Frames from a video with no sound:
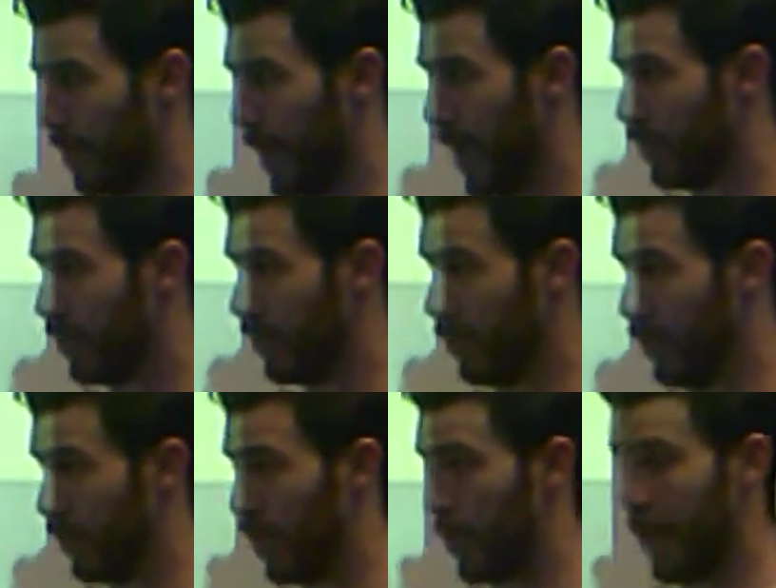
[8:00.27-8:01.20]
page,
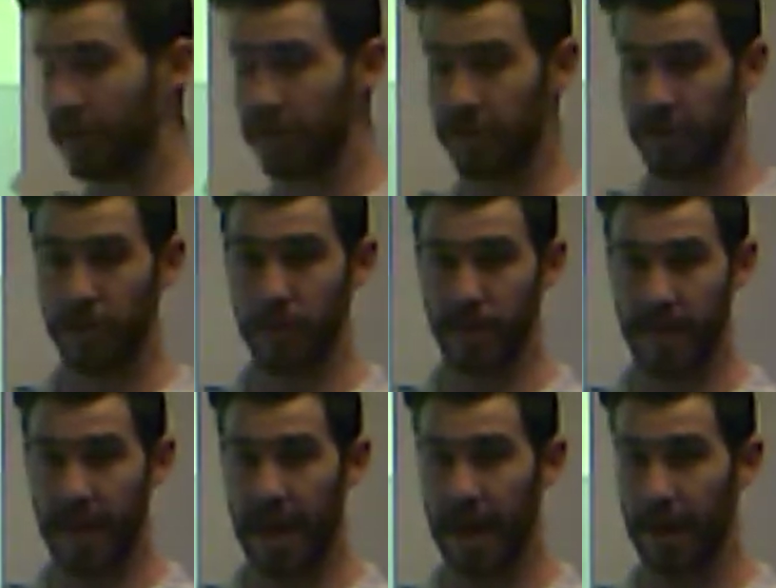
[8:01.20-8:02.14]
so make sure you see
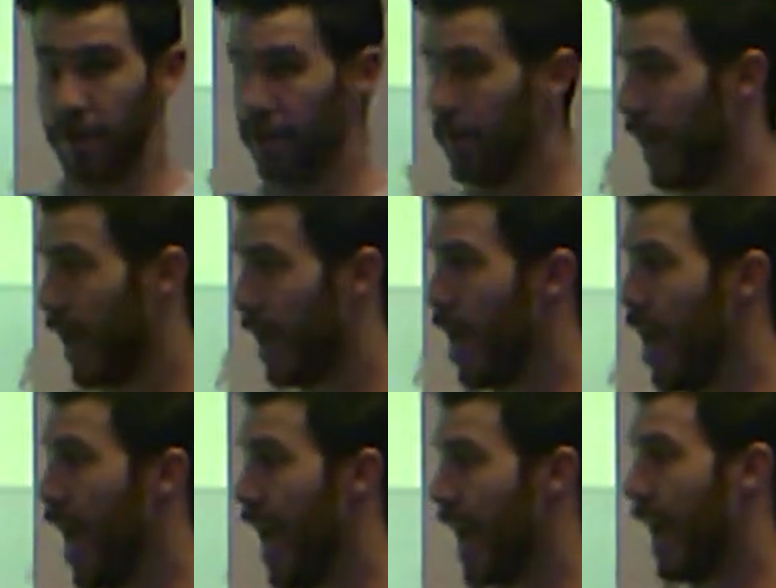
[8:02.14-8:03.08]
how to do that
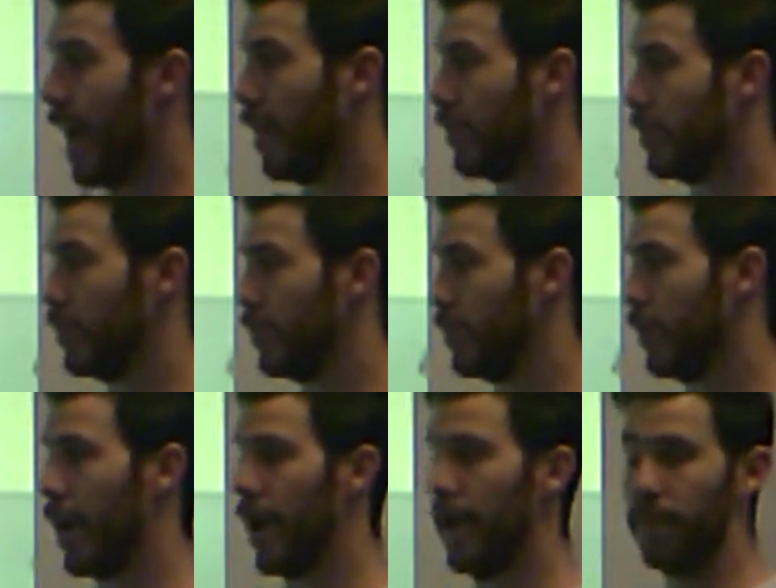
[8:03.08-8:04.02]
and how to
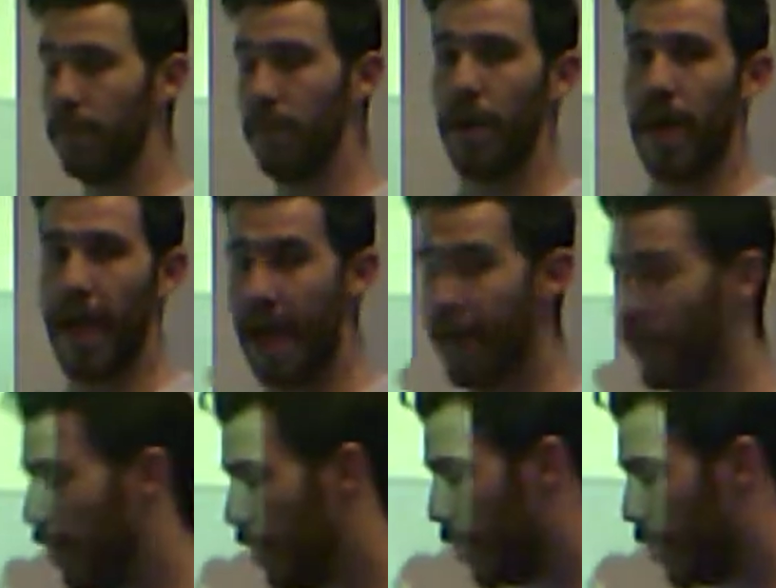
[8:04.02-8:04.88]
have all the